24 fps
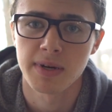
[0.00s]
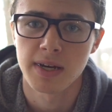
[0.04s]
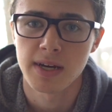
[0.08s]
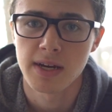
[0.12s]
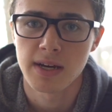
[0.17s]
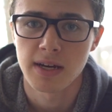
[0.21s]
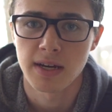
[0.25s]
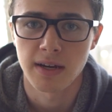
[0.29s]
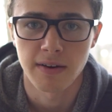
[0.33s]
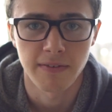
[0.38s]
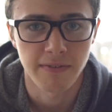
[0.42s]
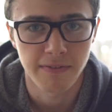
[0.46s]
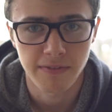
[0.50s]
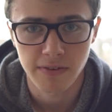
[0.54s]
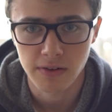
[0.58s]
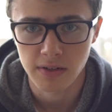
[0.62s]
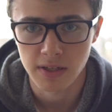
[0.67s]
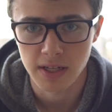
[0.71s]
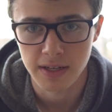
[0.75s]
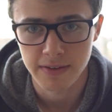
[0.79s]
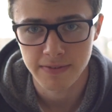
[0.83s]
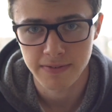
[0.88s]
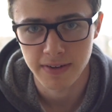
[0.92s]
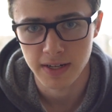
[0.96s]
a
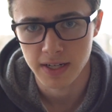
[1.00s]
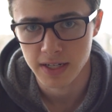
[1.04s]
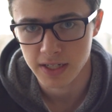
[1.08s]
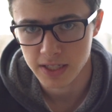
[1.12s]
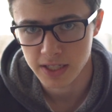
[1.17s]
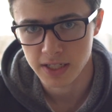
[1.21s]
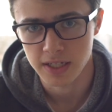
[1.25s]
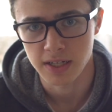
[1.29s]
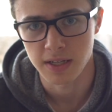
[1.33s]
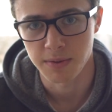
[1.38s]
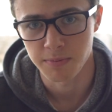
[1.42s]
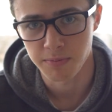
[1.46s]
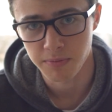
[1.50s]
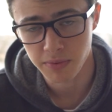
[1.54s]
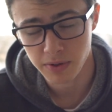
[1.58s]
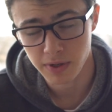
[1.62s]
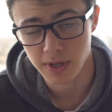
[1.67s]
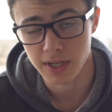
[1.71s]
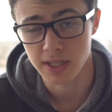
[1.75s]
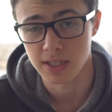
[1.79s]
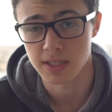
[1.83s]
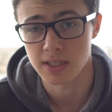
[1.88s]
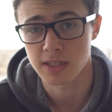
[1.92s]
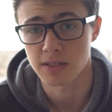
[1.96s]
fully functioning
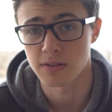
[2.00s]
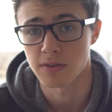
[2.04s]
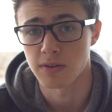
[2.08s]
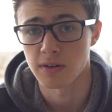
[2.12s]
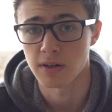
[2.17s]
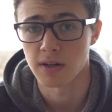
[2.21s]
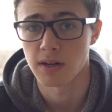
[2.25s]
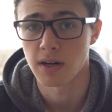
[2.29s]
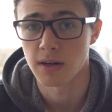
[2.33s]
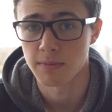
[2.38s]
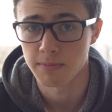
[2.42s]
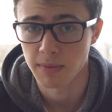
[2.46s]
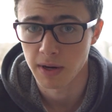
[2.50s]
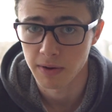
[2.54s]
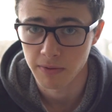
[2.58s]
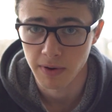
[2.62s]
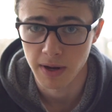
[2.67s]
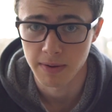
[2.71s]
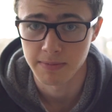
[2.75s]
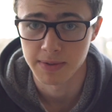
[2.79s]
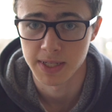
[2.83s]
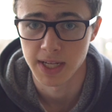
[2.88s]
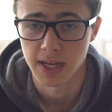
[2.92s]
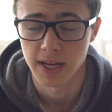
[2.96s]
print store on my
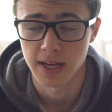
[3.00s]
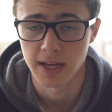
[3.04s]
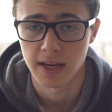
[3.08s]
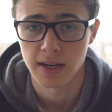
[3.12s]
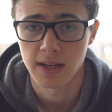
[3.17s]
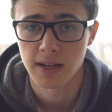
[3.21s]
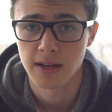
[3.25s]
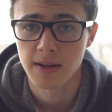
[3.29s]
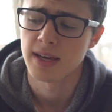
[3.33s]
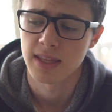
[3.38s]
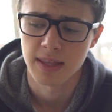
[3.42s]
website.